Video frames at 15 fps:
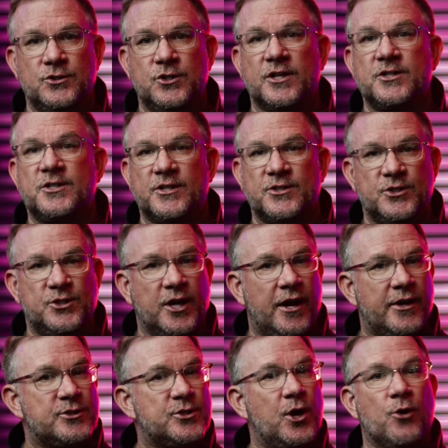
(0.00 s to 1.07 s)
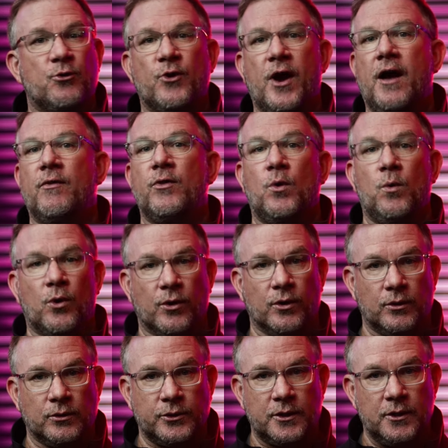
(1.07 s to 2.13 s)
Just as ducks around the
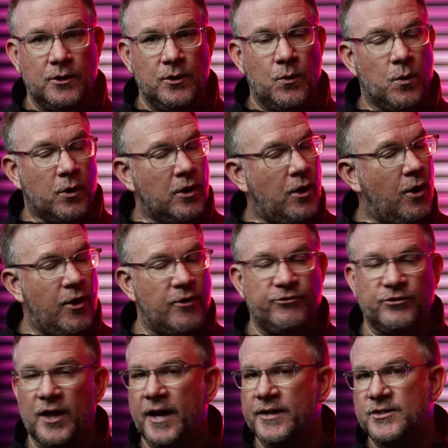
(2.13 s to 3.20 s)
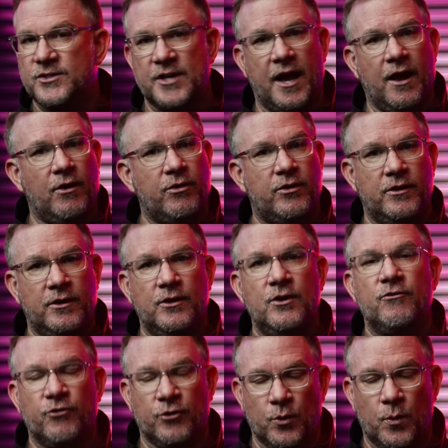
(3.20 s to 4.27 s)
world were all flying south
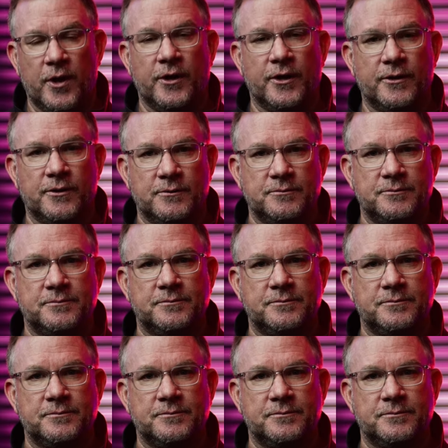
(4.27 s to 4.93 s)
for the winter.